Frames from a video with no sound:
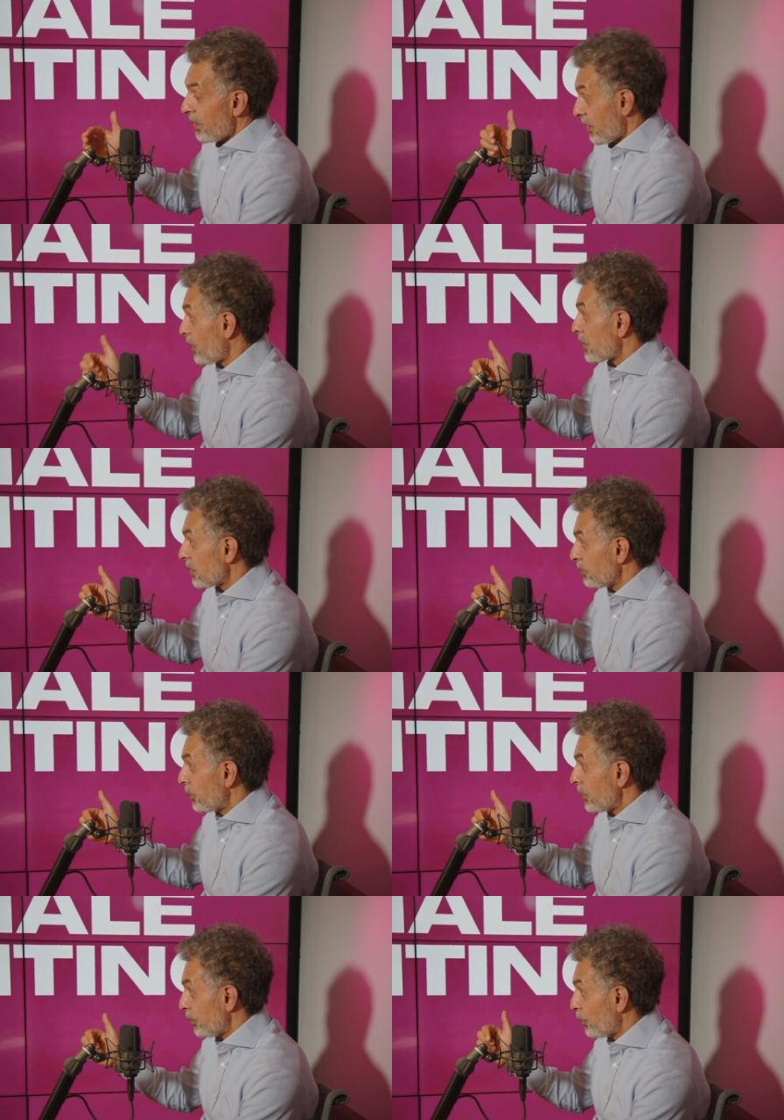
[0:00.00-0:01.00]
I think that's
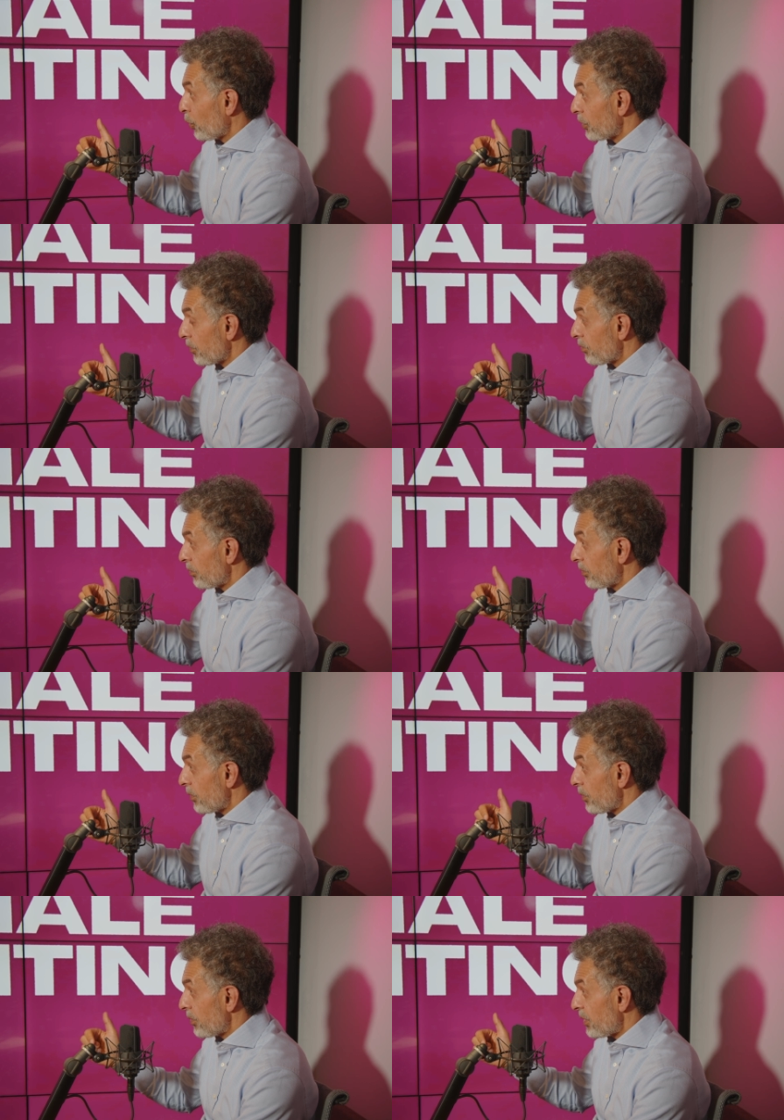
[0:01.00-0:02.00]
an important
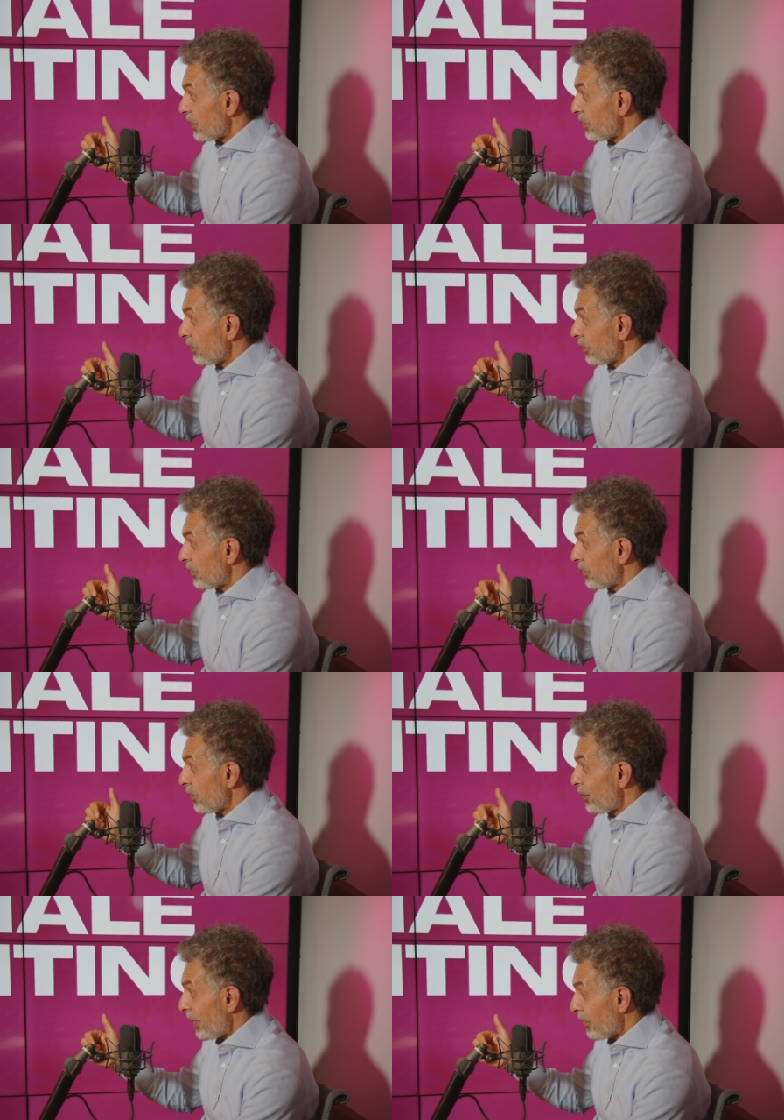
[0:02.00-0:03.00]
thing to
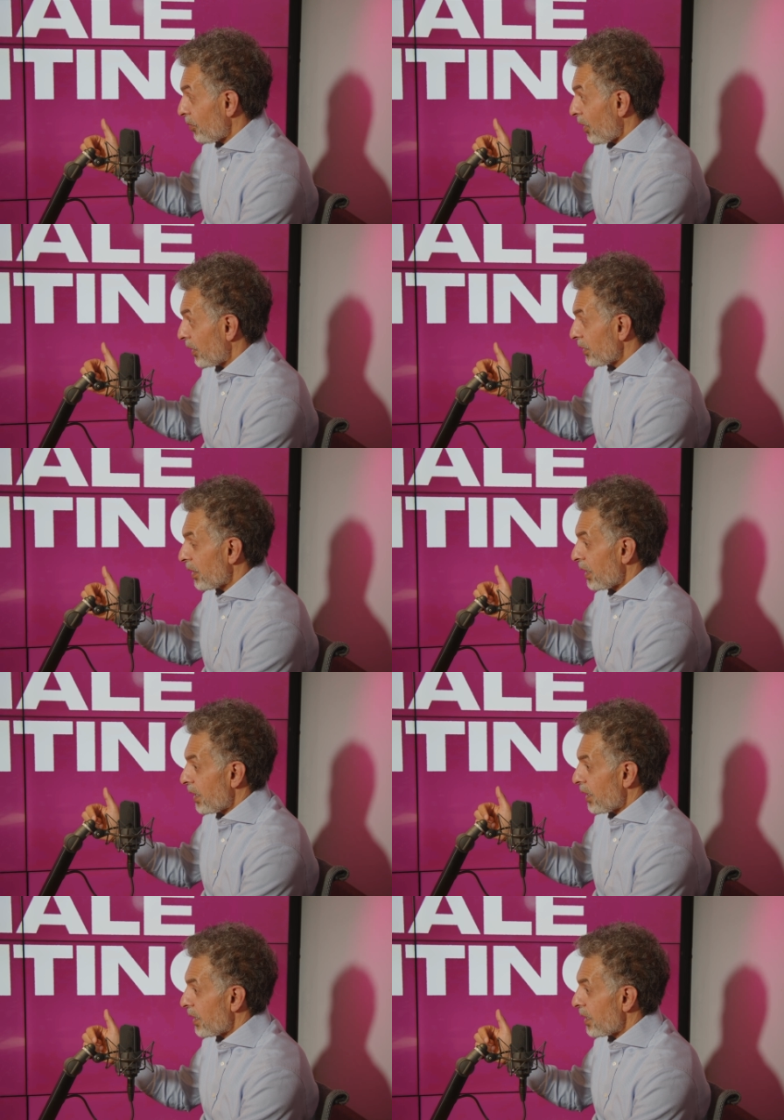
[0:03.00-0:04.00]
bear in mind.
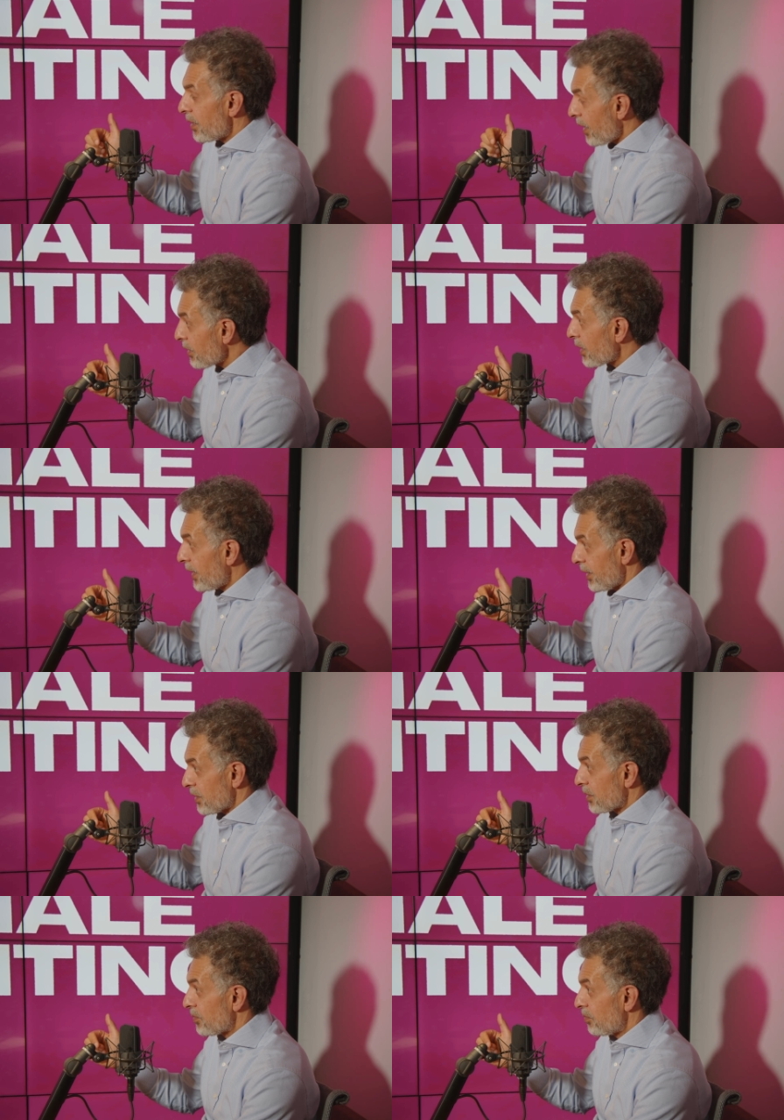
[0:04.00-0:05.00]

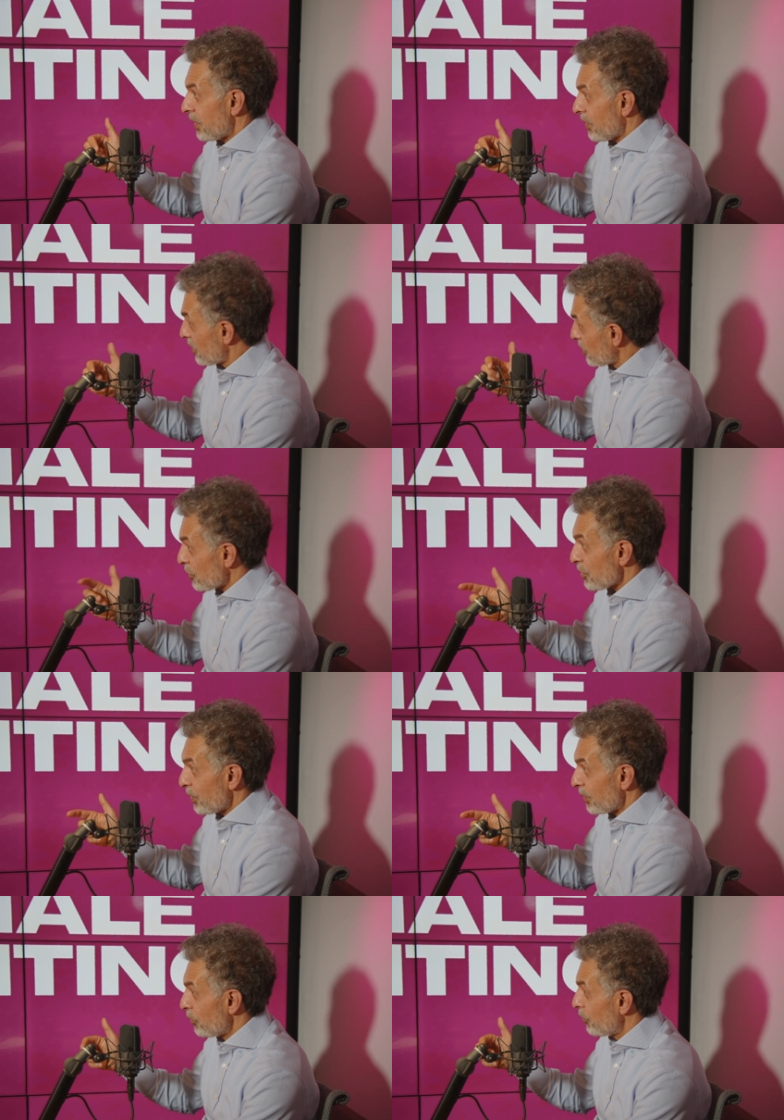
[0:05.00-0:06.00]
Nonetheless, because it's such a
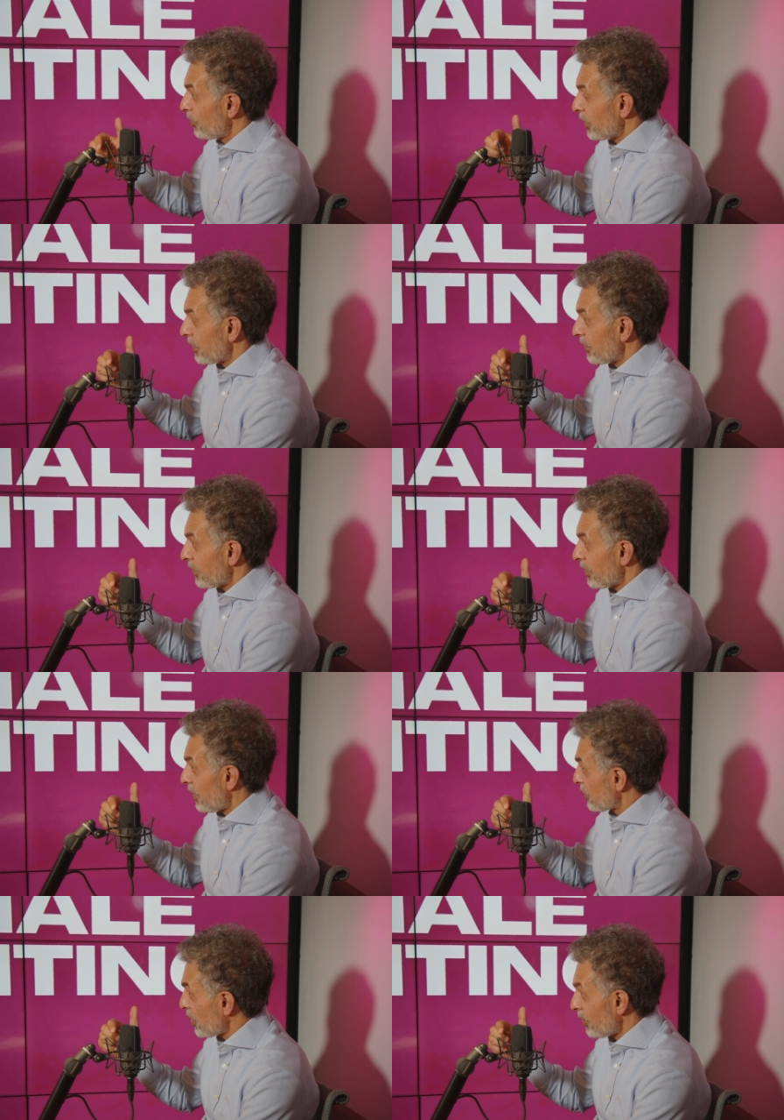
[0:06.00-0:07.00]
big movement,
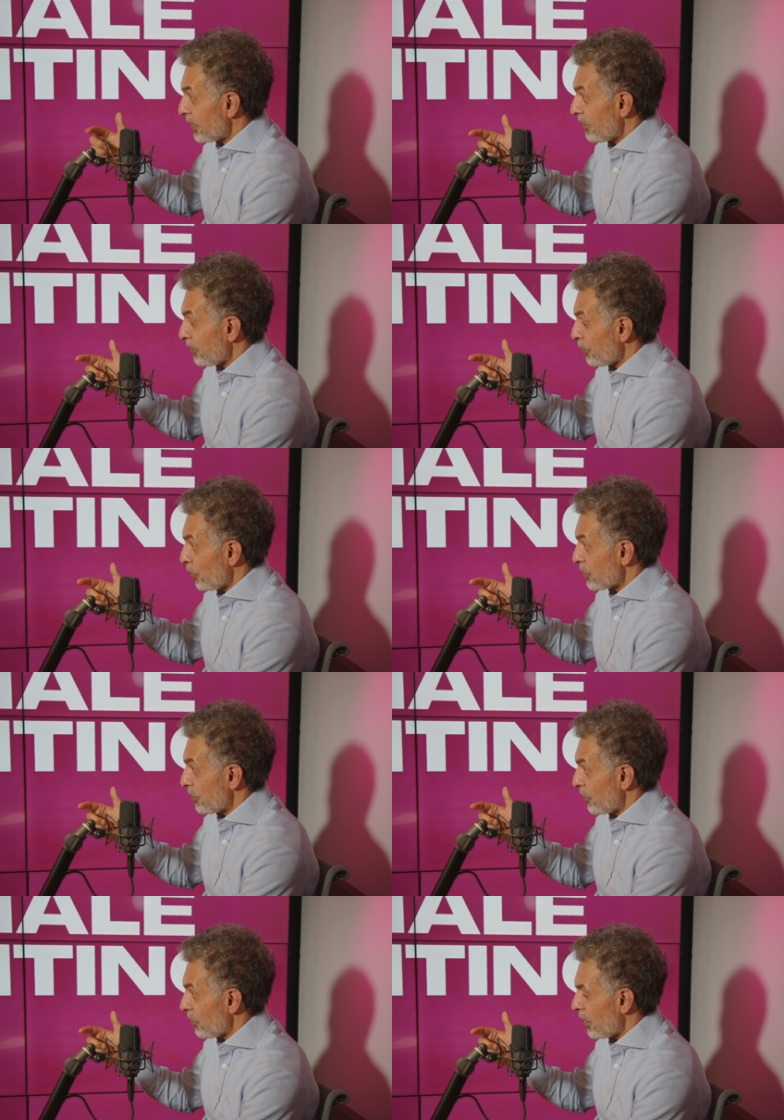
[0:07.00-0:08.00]
there's so many different
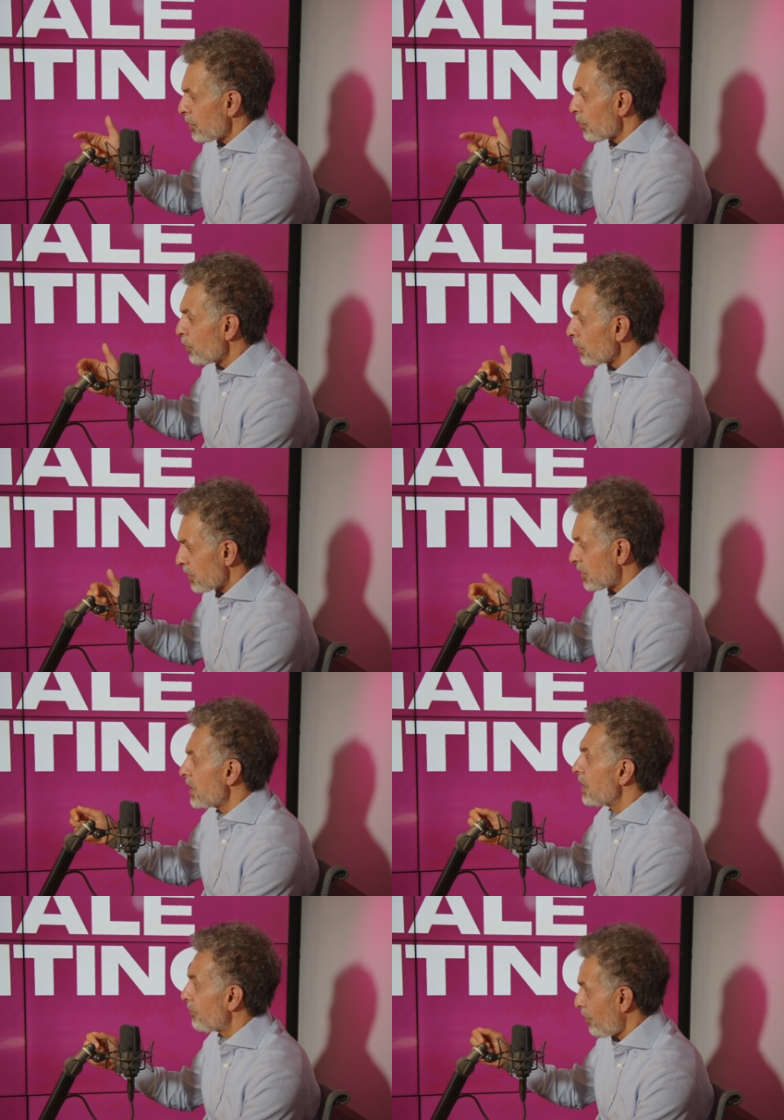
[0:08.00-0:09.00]
points of view that you will see